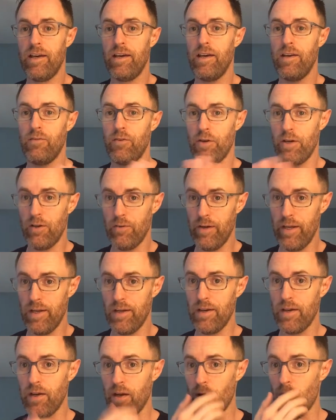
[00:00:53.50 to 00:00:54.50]
if you're all ready
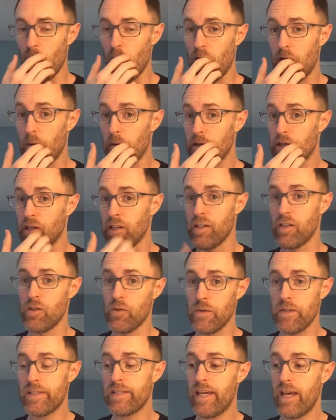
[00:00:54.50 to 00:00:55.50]
to go, what I want you to
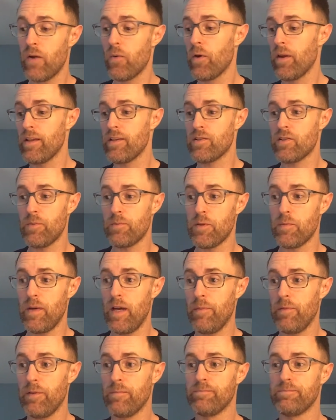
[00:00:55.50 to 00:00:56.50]
do is take one of these strips of
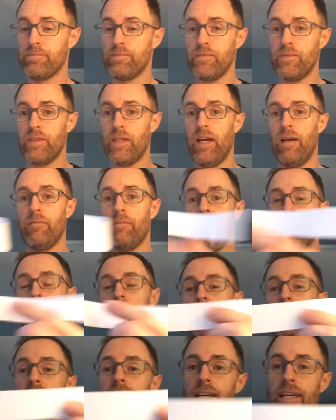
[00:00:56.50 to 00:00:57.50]
paper, okay? You're
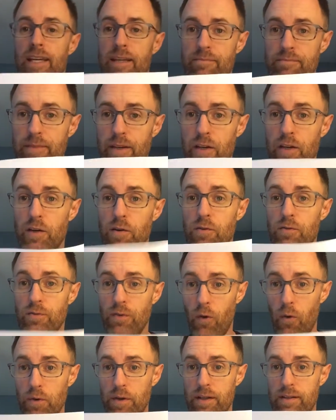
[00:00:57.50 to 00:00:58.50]
going to take it and you're going to
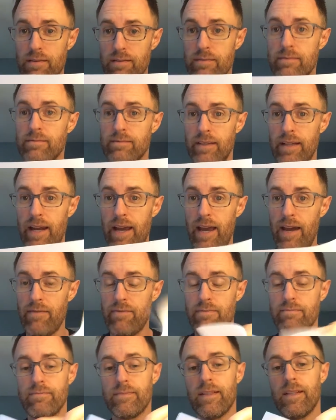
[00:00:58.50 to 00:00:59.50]
fold it in half,
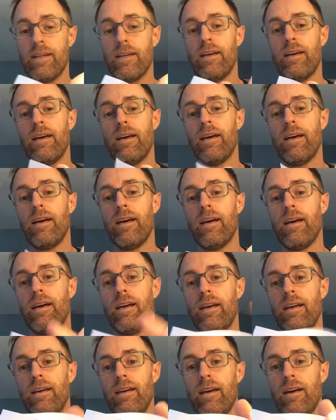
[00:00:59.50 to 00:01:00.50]

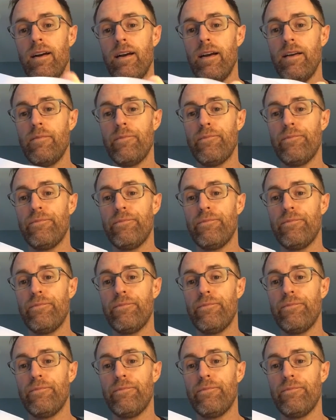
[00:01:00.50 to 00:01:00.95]
all right?